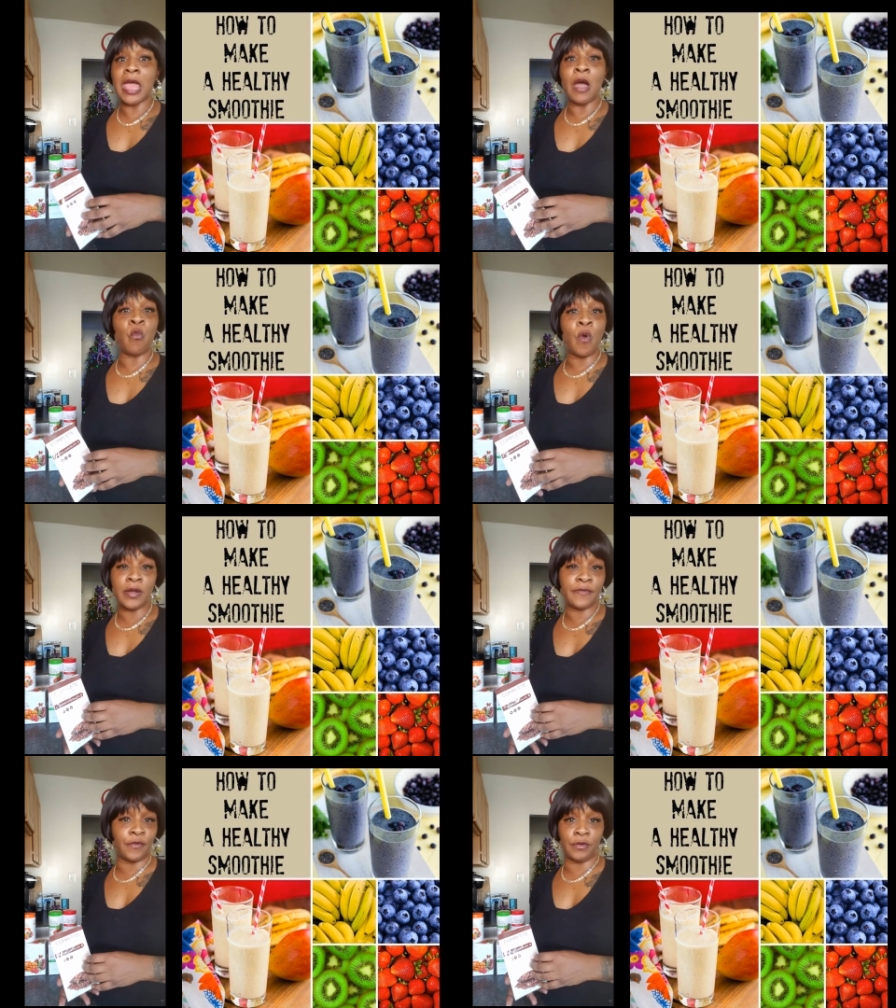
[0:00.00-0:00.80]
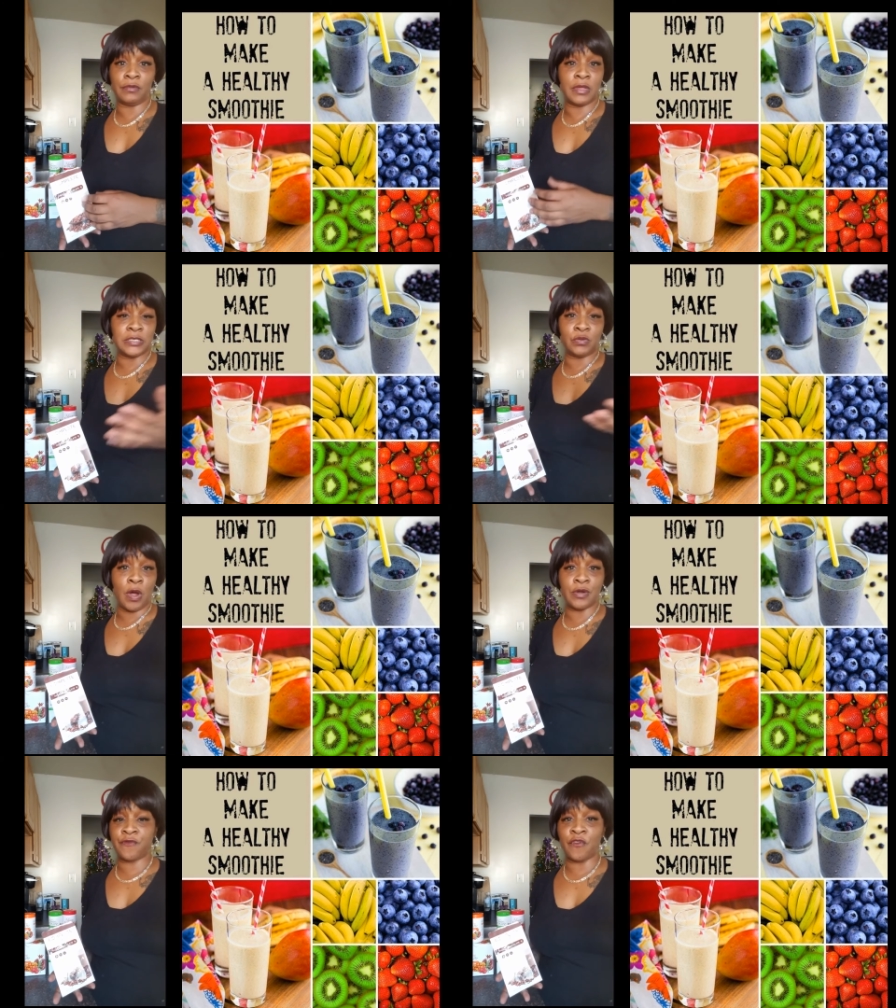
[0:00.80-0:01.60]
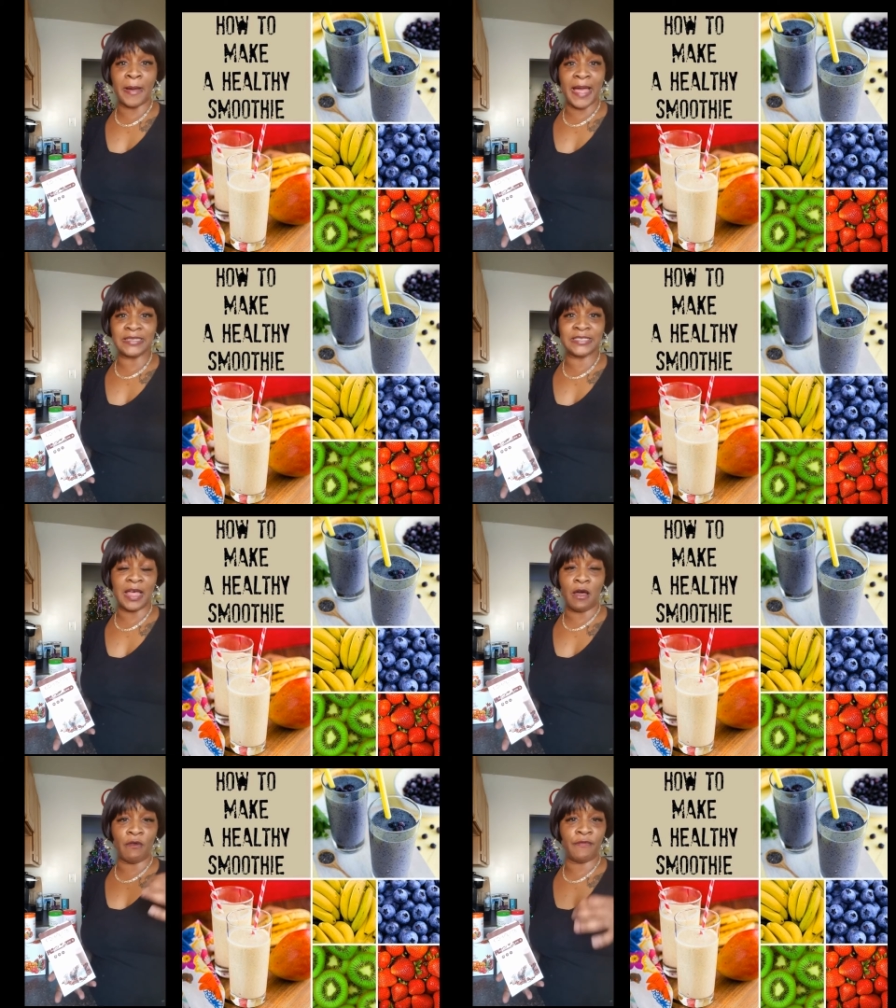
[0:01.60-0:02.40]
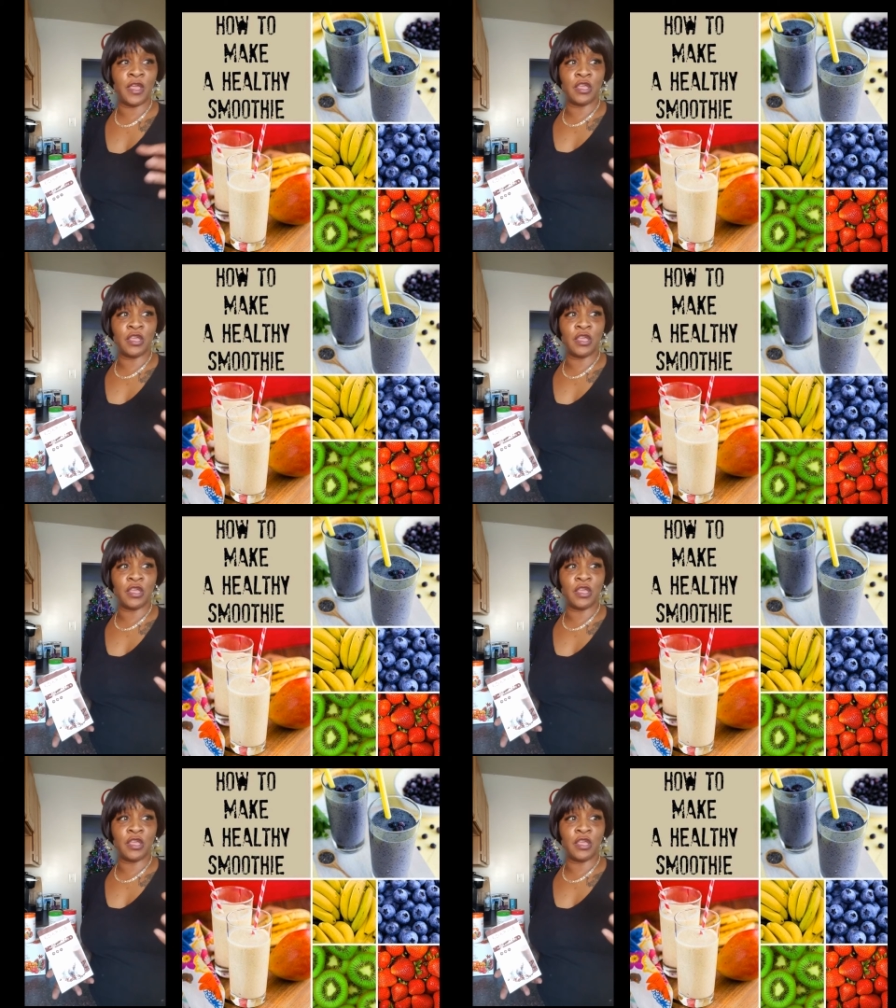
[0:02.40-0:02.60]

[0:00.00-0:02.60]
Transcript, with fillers: Wonderful. It's wonderful by itself.